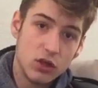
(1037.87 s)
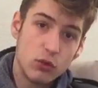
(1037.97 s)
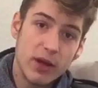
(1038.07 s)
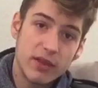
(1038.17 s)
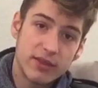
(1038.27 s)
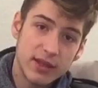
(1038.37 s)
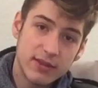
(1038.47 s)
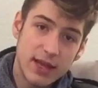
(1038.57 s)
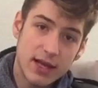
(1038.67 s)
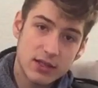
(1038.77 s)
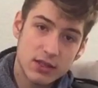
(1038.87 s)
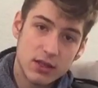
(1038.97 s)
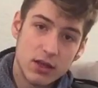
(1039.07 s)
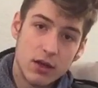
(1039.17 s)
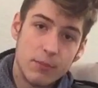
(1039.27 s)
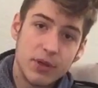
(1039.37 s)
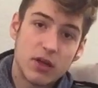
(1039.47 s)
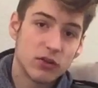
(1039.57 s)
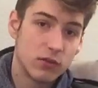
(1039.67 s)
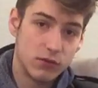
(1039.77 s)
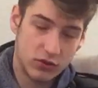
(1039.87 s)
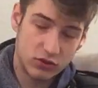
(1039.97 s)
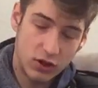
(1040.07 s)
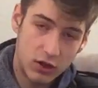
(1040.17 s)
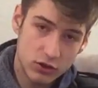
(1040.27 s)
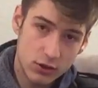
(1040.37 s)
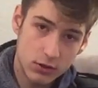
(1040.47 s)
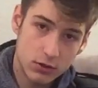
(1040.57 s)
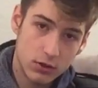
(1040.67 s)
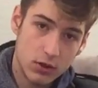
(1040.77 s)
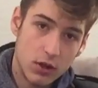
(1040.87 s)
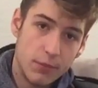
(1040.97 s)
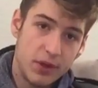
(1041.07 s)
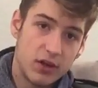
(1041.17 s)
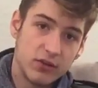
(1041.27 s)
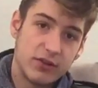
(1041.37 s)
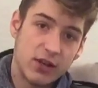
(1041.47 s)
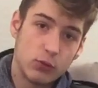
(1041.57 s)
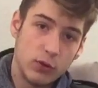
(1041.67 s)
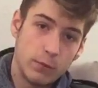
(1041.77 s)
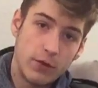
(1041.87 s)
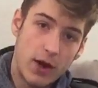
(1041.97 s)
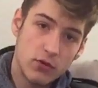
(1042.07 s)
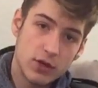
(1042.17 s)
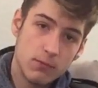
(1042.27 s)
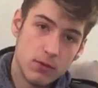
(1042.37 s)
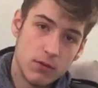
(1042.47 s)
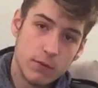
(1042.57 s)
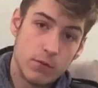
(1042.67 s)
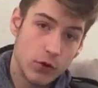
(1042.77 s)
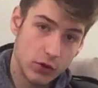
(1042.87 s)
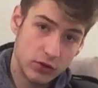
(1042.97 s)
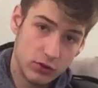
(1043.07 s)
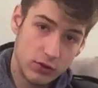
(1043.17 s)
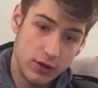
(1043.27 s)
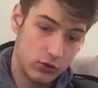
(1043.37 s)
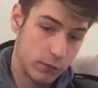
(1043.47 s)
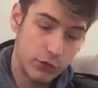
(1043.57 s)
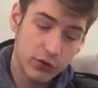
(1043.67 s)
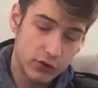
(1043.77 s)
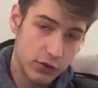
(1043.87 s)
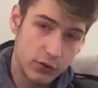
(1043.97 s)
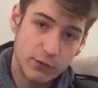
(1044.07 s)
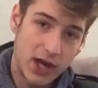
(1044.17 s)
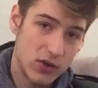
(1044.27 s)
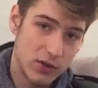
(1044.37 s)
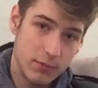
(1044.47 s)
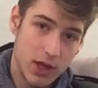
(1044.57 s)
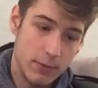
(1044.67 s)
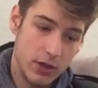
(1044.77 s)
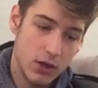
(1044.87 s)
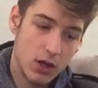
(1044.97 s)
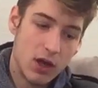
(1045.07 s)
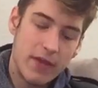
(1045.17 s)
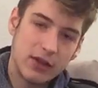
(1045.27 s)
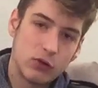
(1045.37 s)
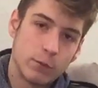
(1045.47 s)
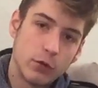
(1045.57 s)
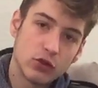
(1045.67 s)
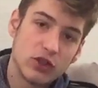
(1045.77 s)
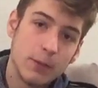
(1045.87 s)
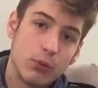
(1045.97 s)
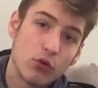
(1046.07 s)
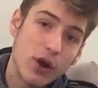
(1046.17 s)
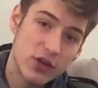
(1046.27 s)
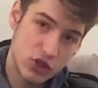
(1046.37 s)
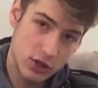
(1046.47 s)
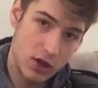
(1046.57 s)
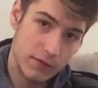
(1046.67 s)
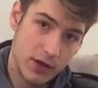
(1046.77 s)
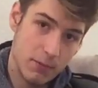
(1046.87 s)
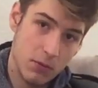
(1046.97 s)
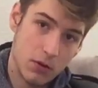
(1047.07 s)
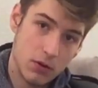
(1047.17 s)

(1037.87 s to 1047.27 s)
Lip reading: You may think that because of nostalgia, because that's when you found him first. That's the first year you found him, maybe. That's your first impression of him.